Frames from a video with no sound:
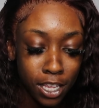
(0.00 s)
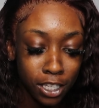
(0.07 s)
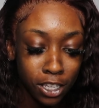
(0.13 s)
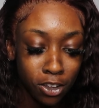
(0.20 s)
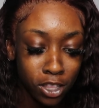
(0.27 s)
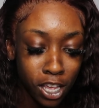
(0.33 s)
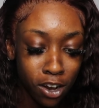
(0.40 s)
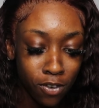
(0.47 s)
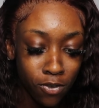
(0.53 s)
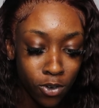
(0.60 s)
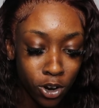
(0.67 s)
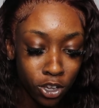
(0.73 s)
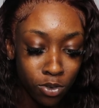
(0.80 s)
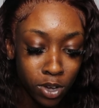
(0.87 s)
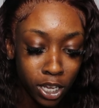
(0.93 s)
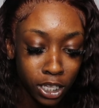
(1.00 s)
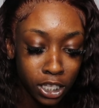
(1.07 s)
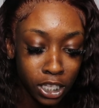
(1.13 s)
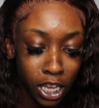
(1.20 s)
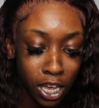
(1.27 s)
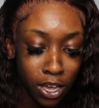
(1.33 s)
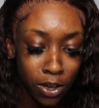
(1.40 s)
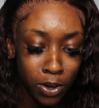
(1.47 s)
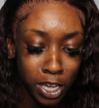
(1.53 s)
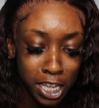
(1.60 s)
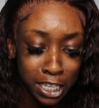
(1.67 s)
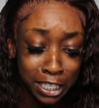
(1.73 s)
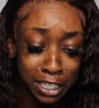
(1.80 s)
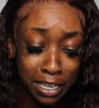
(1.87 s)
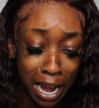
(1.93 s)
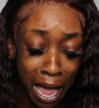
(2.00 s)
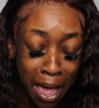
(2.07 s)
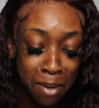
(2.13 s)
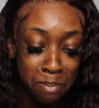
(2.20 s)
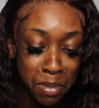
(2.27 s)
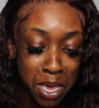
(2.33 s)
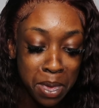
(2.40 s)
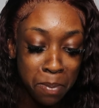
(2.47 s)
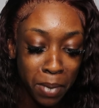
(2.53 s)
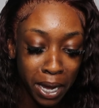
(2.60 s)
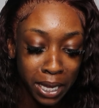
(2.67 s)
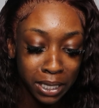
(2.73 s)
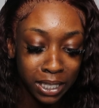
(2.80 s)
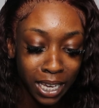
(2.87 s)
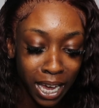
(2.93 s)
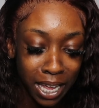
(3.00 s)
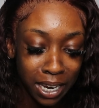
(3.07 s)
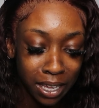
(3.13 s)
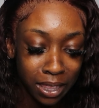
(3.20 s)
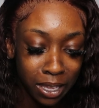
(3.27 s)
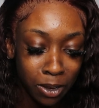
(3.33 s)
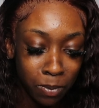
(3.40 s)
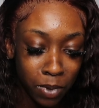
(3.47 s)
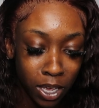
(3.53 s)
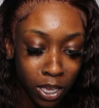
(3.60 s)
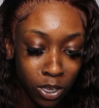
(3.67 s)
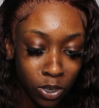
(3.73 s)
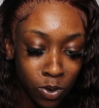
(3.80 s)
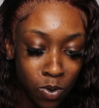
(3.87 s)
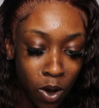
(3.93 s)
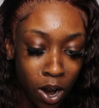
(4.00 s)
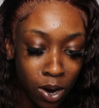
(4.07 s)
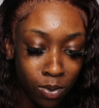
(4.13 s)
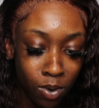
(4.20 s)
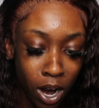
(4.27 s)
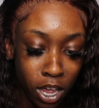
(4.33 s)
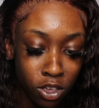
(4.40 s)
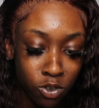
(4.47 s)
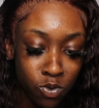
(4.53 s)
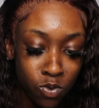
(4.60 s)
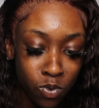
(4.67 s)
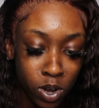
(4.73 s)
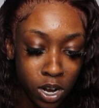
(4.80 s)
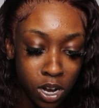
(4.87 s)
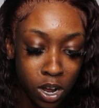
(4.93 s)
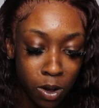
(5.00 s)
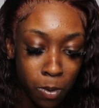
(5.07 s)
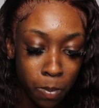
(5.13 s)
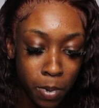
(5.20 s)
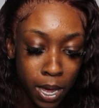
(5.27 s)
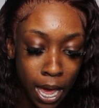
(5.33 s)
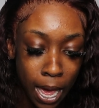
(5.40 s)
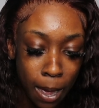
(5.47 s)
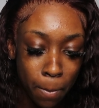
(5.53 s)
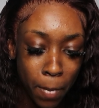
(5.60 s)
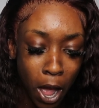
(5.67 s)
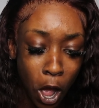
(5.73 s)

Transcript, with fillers: so therefore you can tell it's not me maintaining them and you are right you would know but i'm